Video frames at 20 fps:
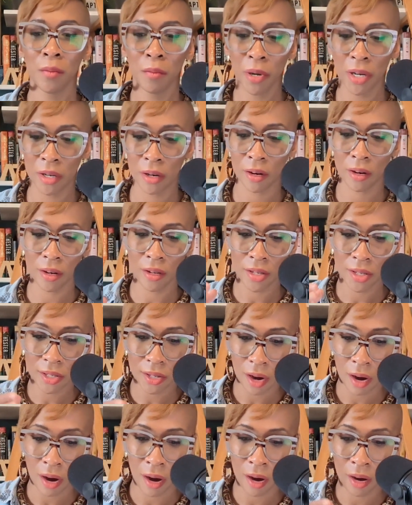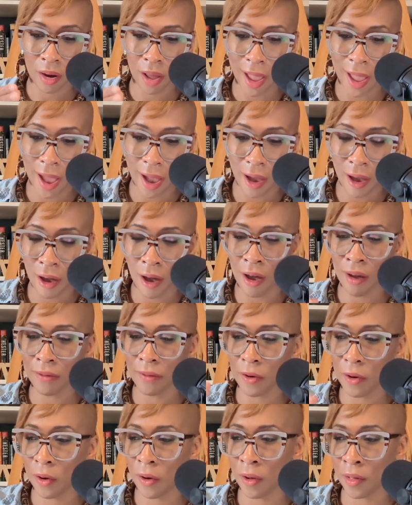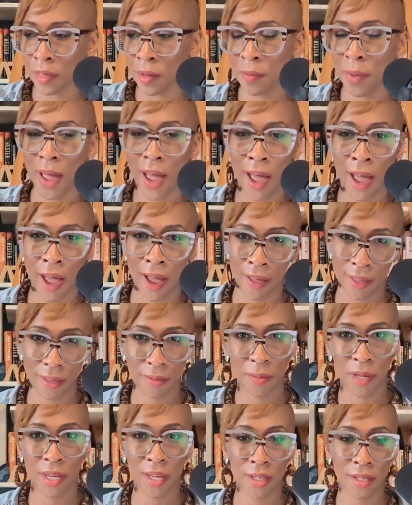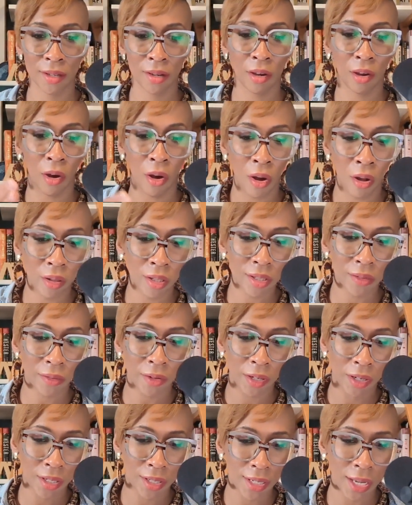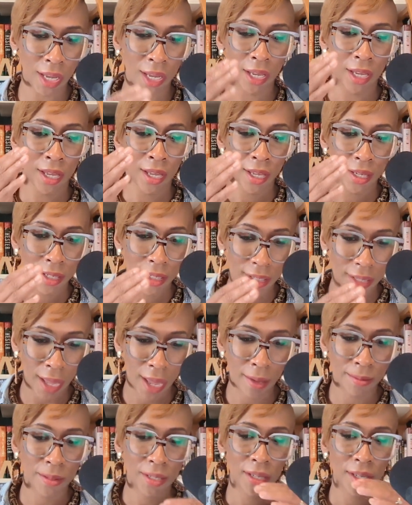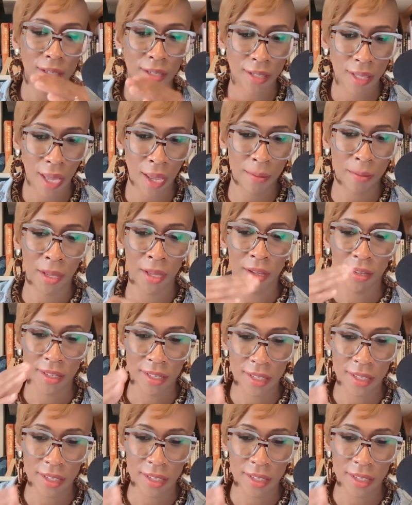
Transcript: but you're going to start off on the path because the goal is for you to take steps, step,